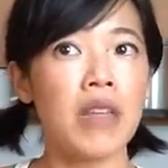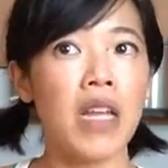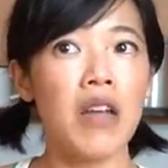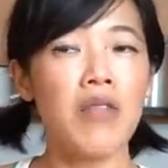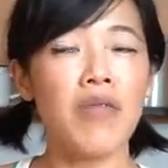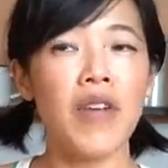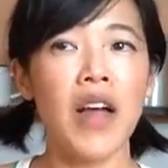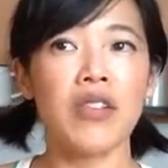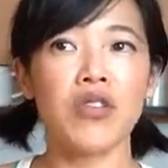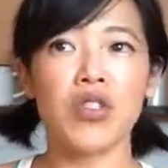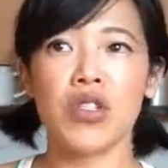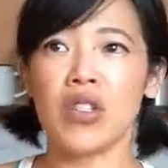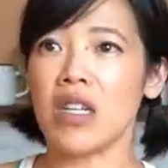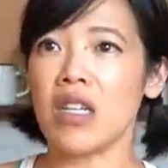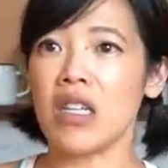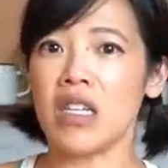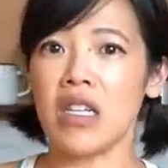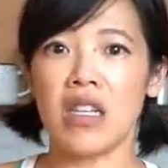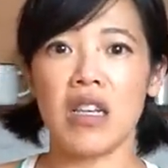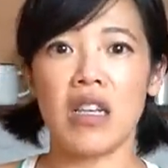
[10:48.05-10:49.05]
In fact, just a
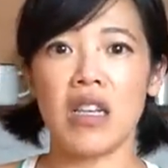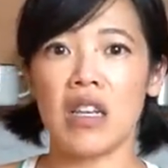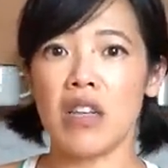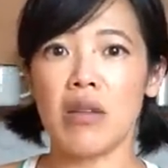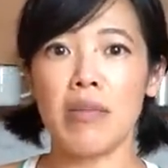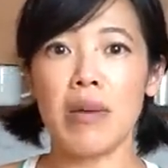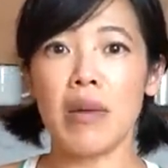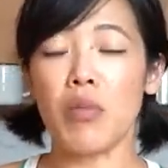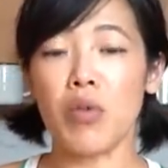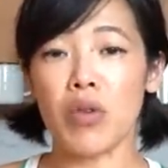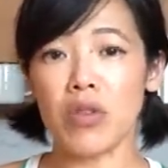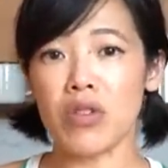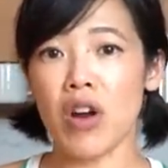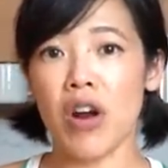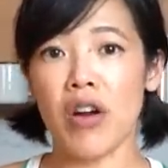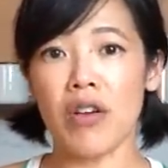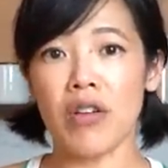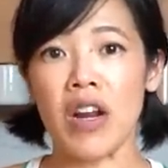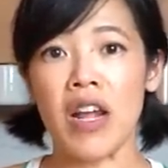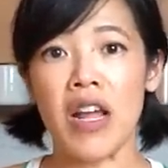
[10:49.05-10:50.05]
little bit more
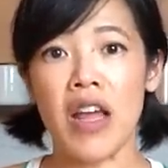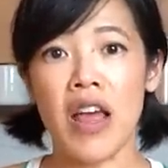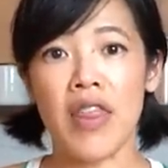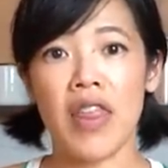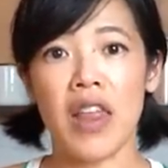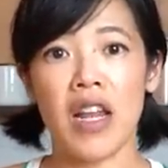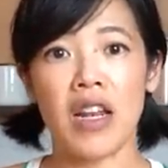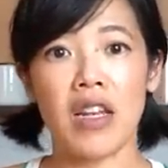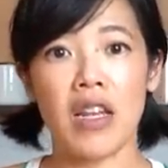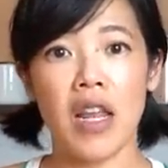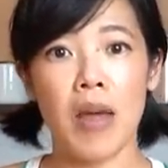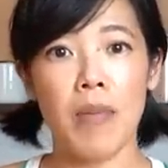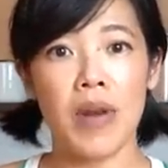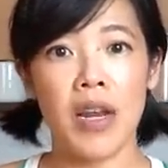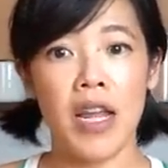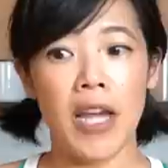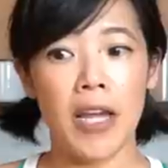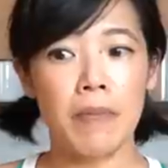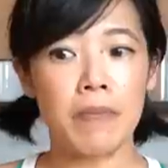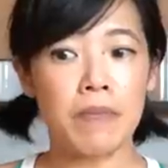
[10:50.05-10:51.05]
tart than
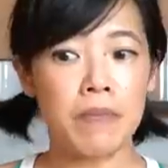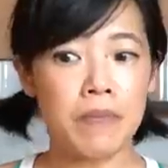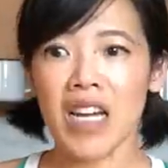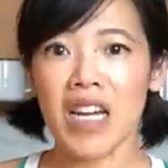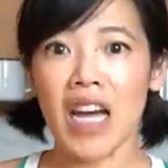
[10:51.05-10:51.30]
lemonade.